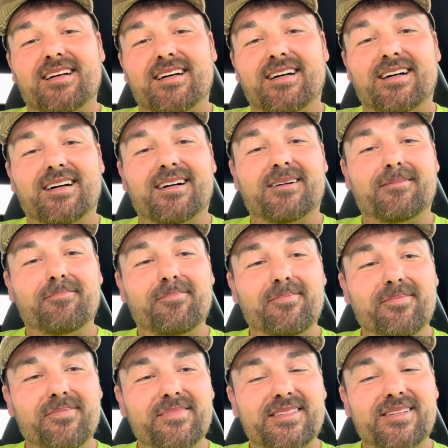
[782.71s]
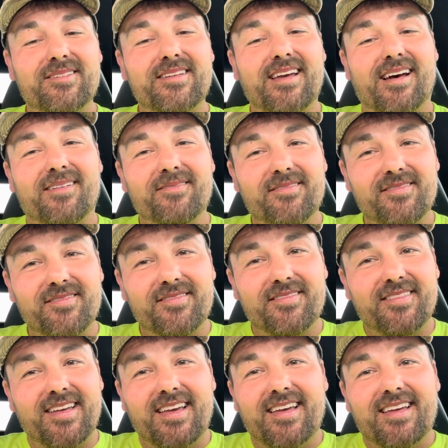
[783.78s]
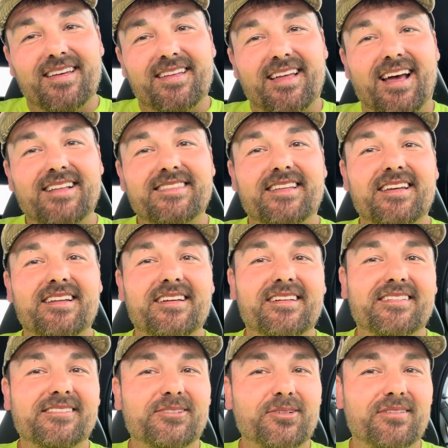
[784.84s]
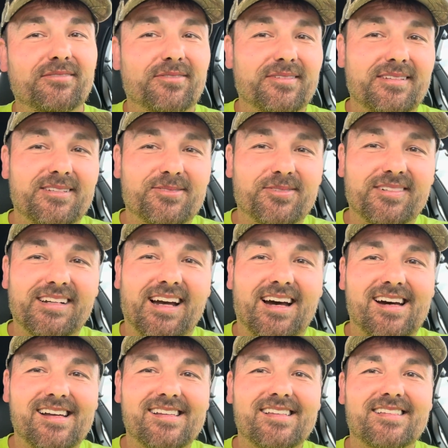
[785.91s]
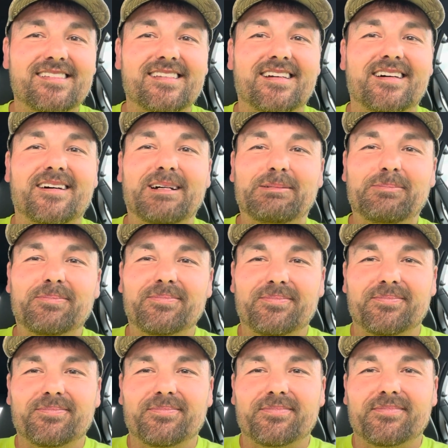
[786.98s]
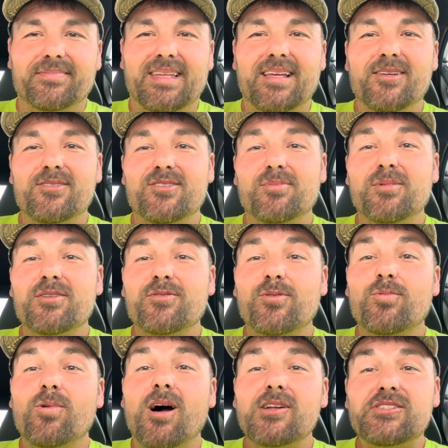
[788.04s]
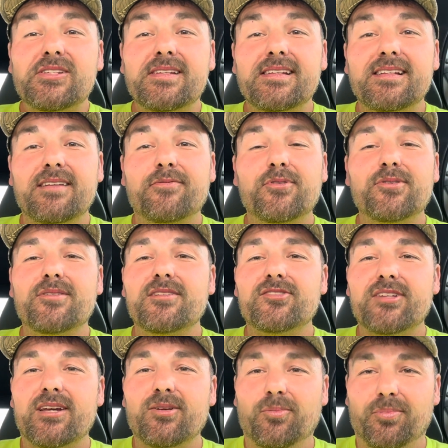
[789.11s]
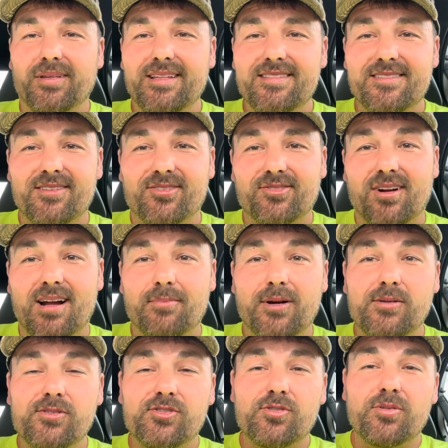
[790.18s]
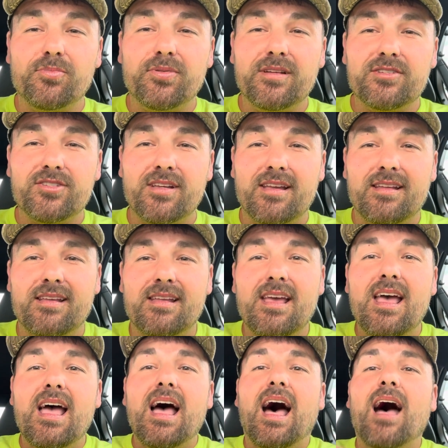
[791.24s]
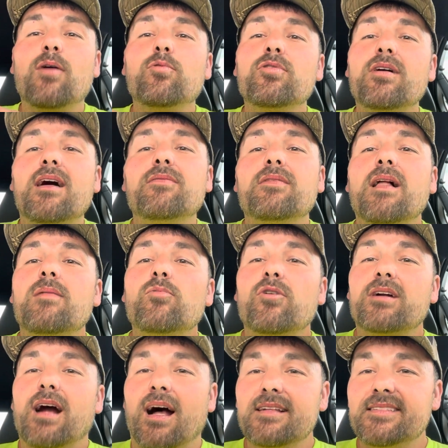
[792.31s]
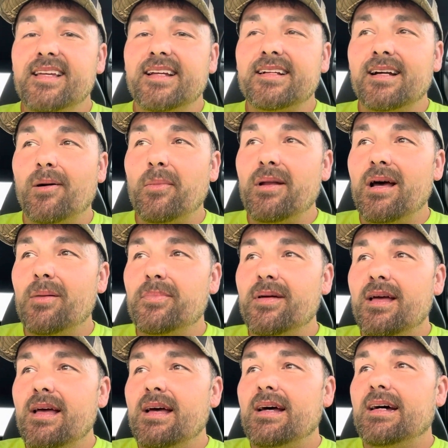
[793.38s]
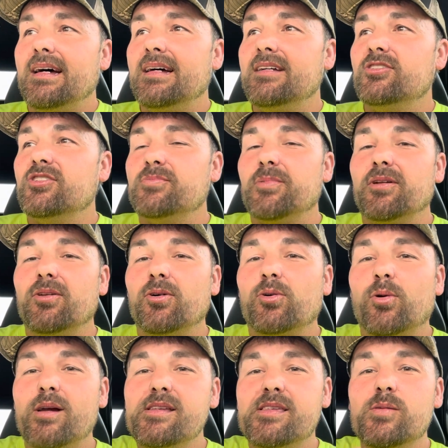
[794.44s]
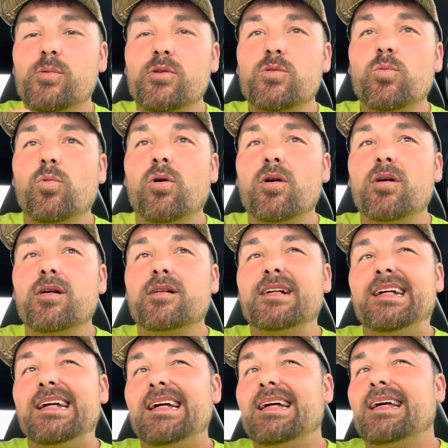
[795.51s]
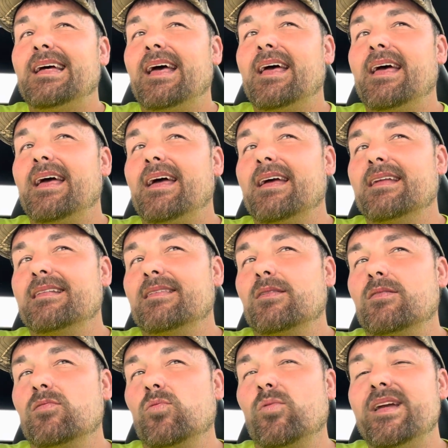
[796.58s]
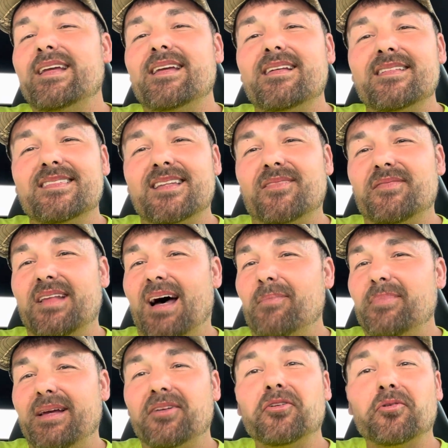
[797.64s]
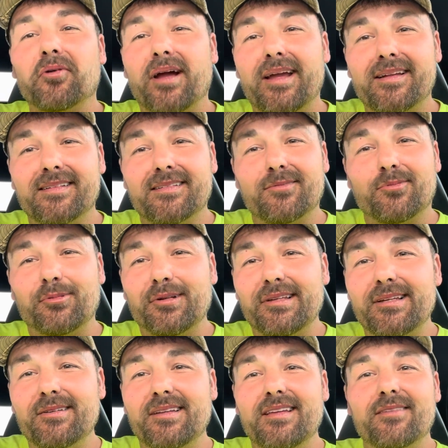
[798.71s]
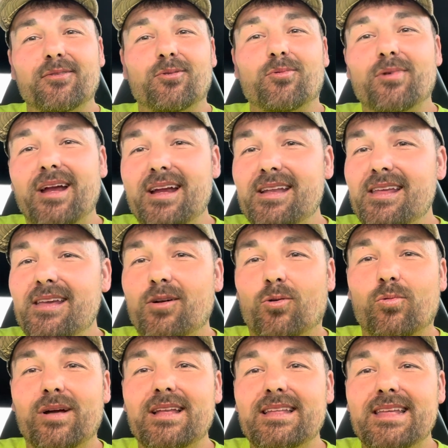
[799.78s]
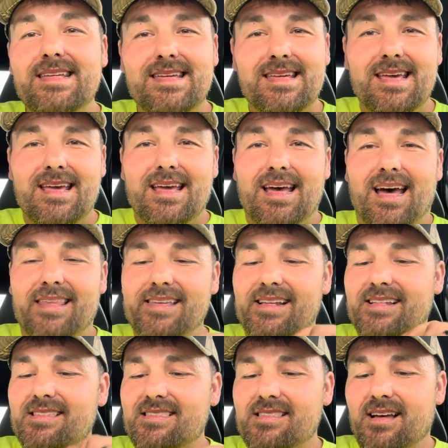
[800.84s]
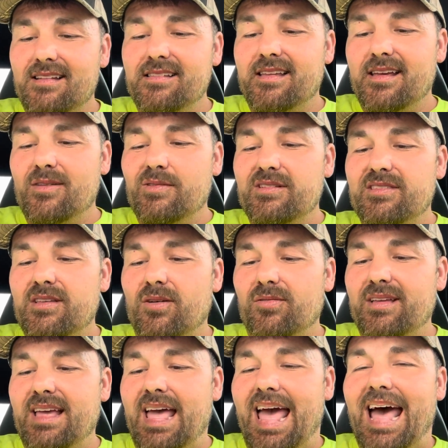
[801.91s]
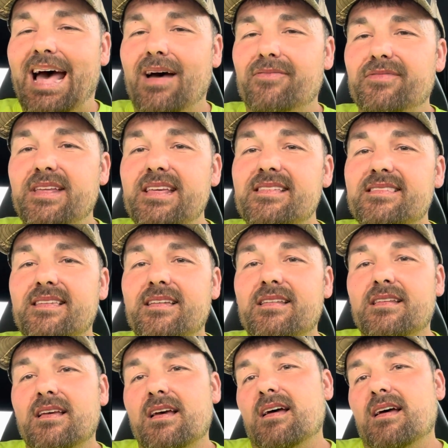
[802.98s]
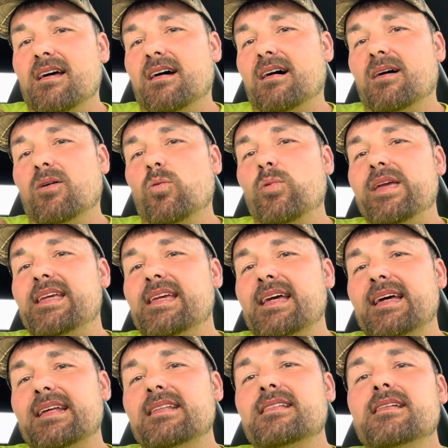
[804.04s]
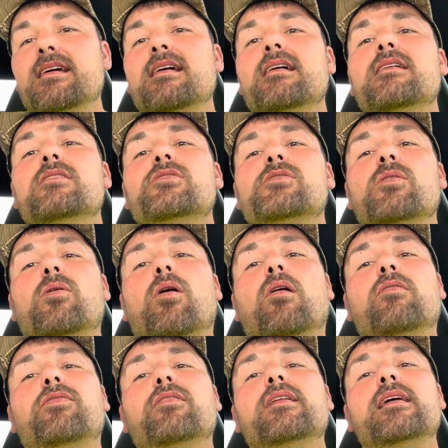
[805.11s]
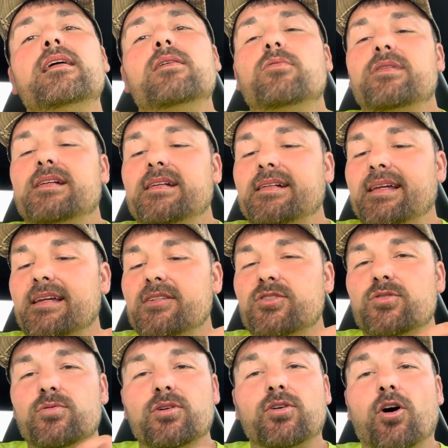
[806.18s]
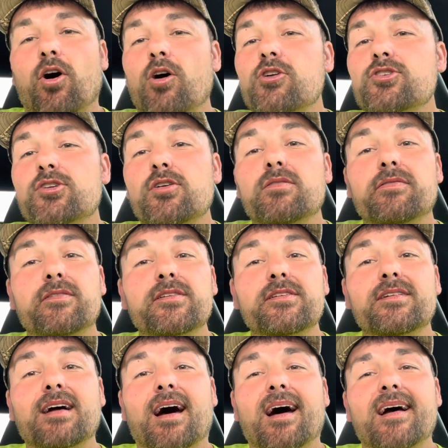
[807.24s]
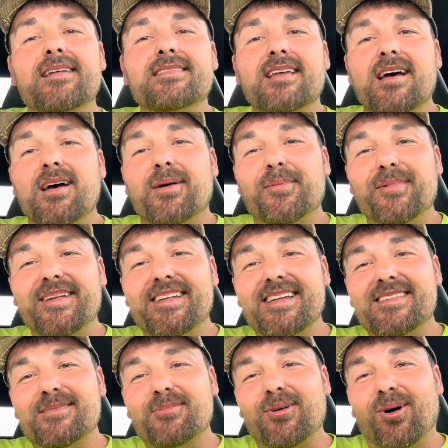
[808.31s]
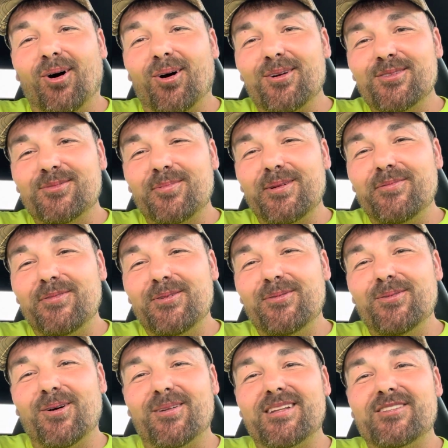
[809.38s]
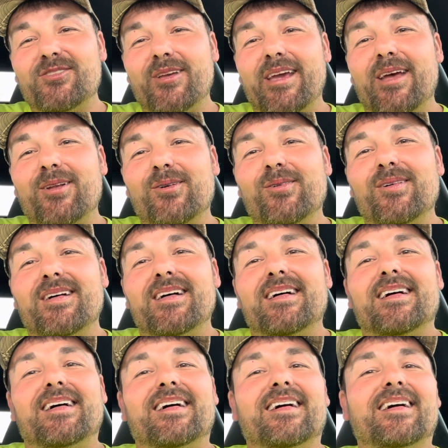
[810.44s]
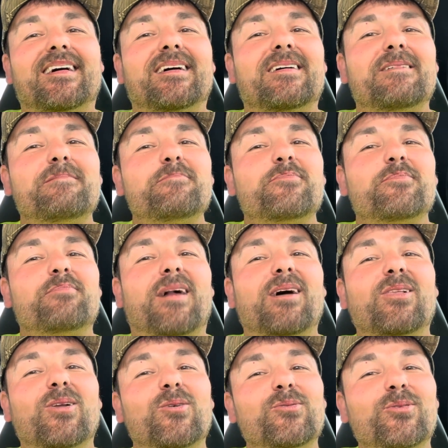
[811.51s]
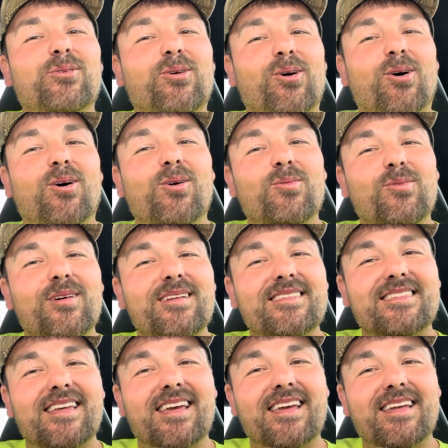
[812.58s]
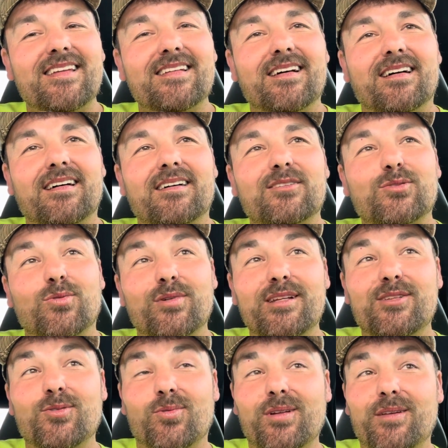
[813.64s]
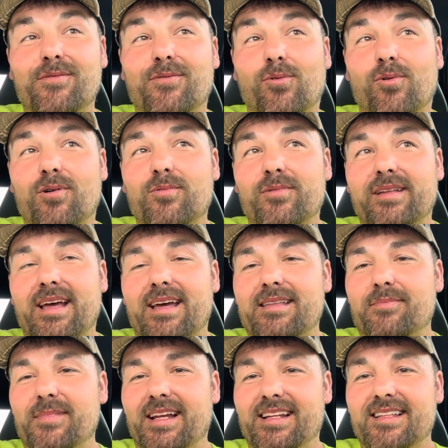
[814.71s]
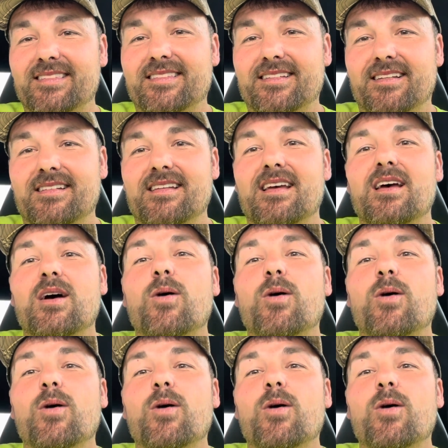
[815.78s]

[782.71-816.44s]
So yeah, that's gonna do it for this one, guys. Thank you so much for watching. If you're new to the channel, please subscribe. I would truly appreciate it. I will have a lot more content coming up. It's just been a little crazy with work, and the weekends have not been great. Really either rainy or windy. I think Sunday was the only half decent weekend. So hopefully we can get to a car show for you guys. We can get some cars reviewed on the channel. My loaner car was a 2024 when I had the maintenance done.